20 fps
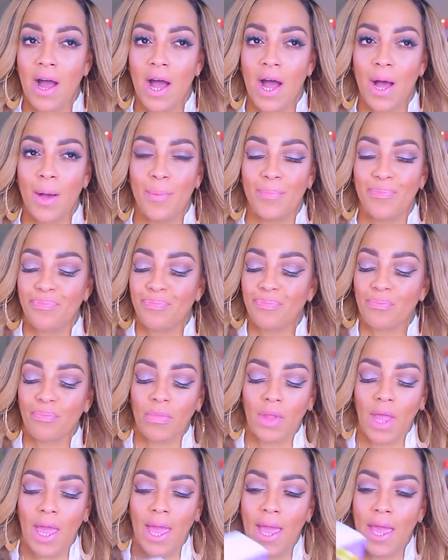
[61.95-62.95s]
Um,
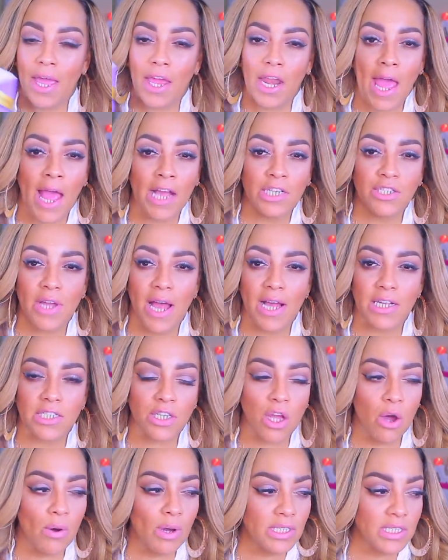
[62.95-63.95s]
and as you
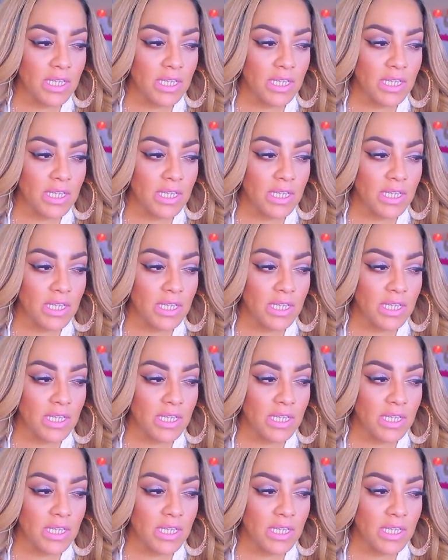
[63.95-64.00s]
guys know,